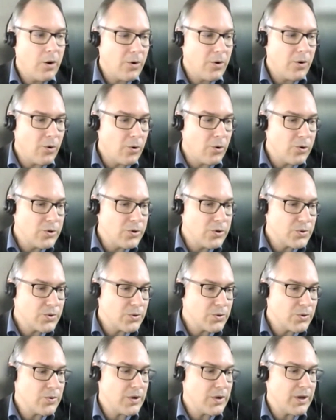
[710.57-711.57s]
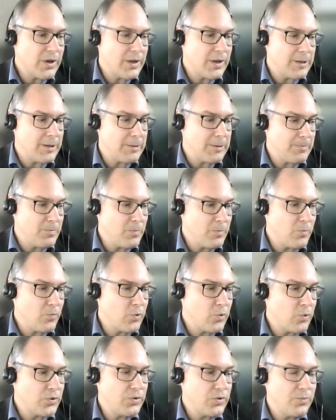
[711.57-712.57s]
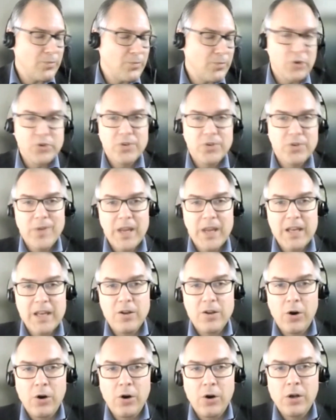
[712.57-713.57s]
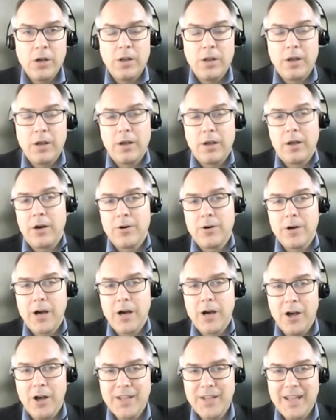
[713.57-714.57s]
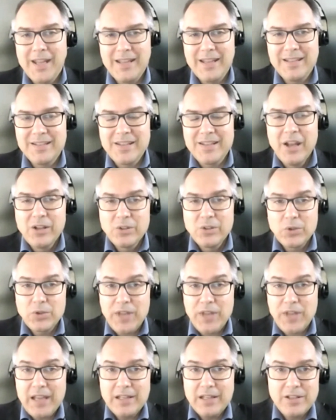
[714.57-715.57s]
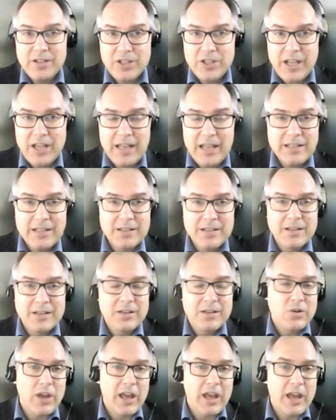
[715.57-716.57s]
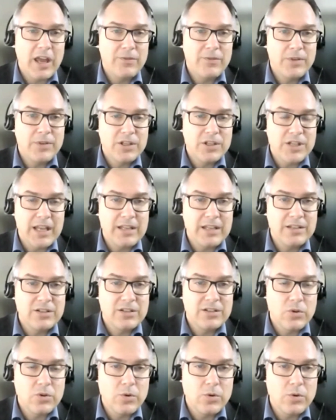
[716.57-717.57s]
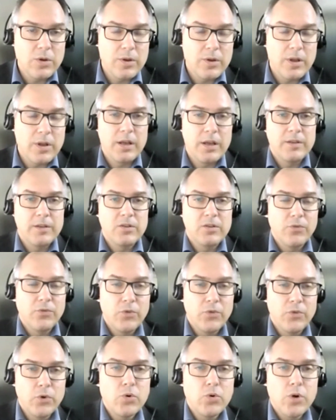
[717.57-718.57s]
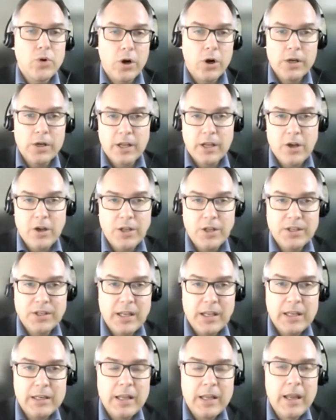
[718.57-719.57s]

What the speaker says: also would motivate all our audience to take this chance. You have the chance to view all the content